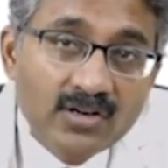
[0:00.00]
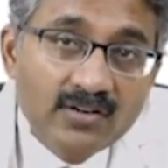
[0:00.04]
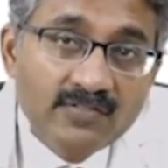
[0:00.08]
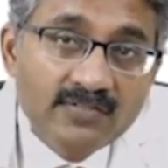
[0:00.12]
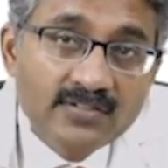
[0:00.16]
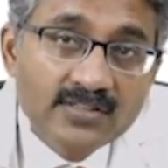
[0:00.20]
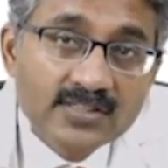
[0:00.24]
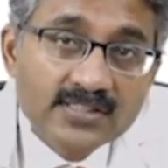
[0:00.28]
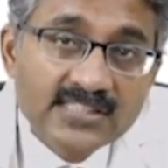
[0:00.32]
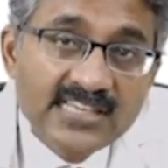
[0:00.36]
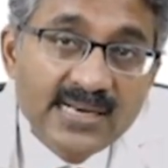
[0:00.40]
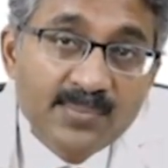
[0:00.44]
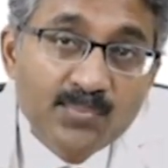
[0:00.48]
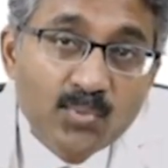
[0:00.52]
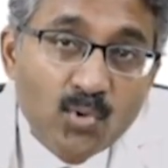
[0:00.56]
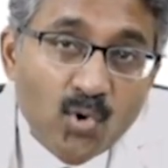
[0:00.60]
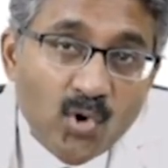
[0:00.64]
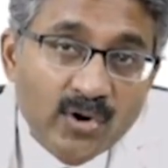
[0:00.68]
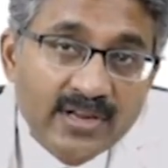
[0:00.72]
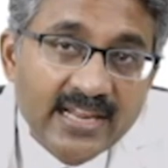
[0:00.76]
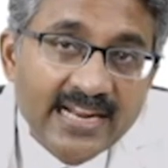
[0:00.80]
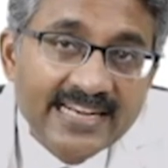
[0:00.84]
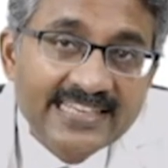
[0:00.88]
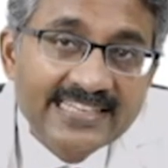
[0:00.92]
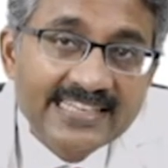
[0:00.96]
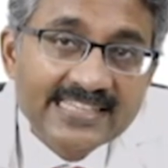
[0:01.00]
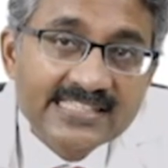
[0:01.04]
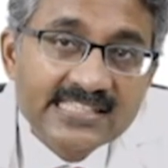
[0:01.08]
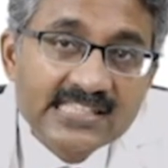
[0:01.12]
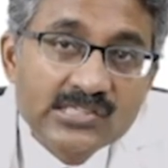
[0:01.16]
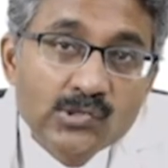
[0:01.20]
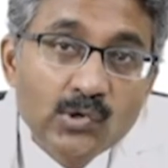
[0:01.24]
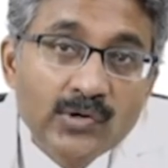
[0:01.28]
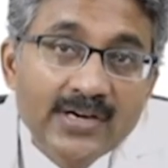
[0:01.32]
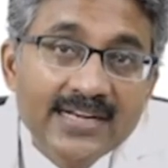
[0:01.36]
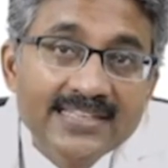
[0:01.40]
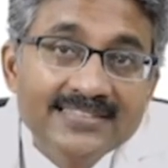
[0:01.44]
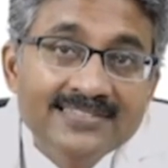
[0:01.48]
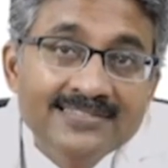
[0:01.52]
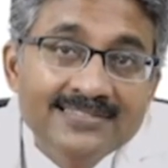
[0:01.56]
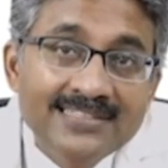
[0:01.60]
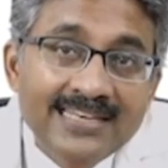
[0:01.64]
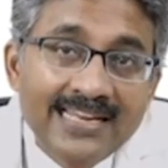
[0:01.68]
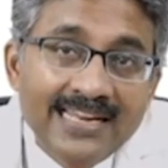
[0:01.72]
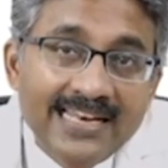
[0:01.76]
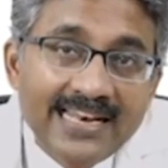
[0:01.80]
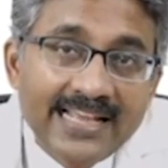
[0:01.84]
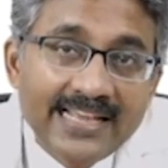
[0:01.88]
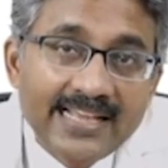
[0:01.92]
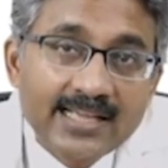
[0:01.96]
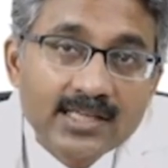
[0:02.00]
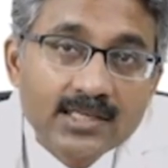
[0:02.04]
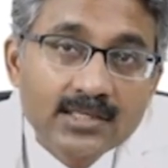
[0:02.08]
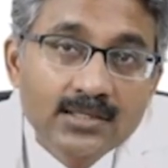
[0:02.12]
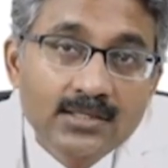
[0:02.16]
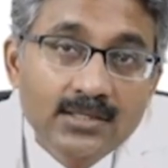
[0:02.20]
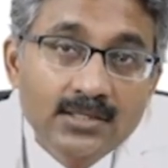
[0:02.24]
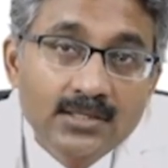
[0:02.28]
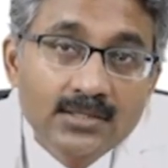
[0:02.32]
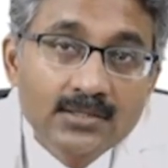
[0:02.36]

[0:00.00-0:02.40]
hours in bronchiectasis, you will get a 3-layer.